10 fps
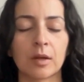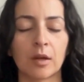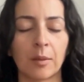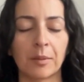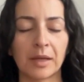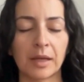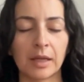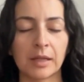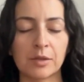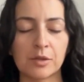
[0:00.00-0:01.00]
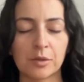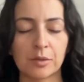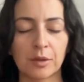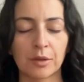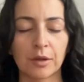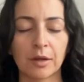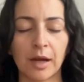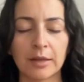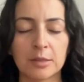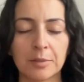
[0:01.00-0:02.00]
Coming into the third
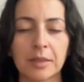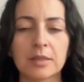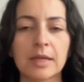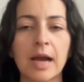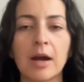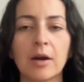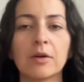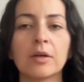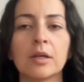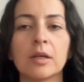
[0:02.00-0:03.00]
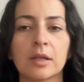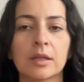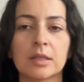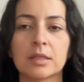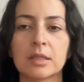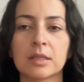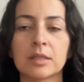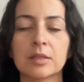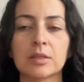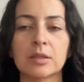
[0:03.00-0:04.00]
eye space now. This
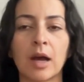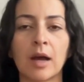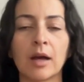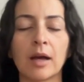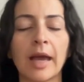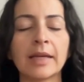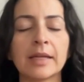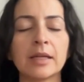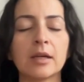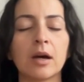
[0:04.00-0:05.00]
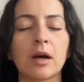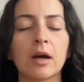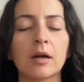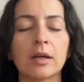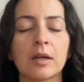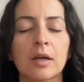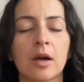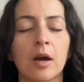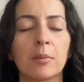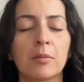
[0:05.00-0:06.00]
is any
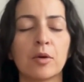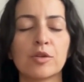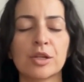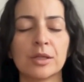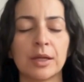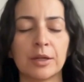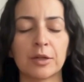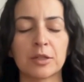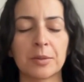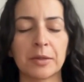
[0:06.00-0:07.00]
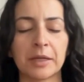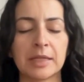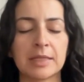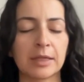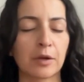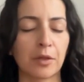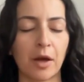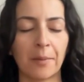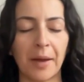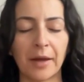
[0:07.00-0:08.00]
emotion that you're experiencing or
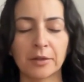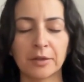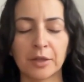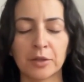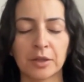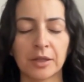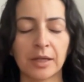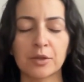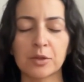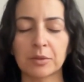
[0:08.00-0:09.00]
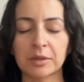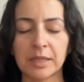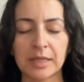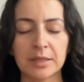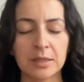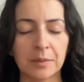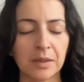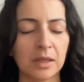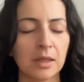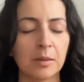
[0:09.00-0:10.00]
thought pattern that you're looking to release,
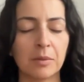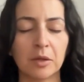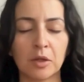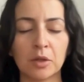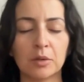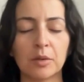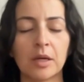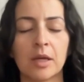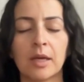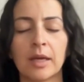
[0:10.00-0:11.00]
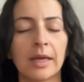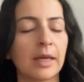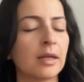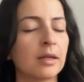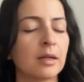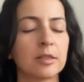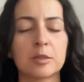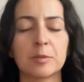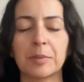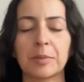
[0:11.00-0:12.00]
something keeping you in a
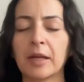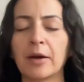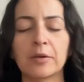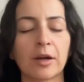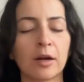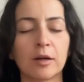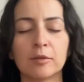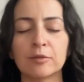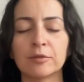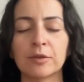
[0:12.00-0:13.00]
spin out of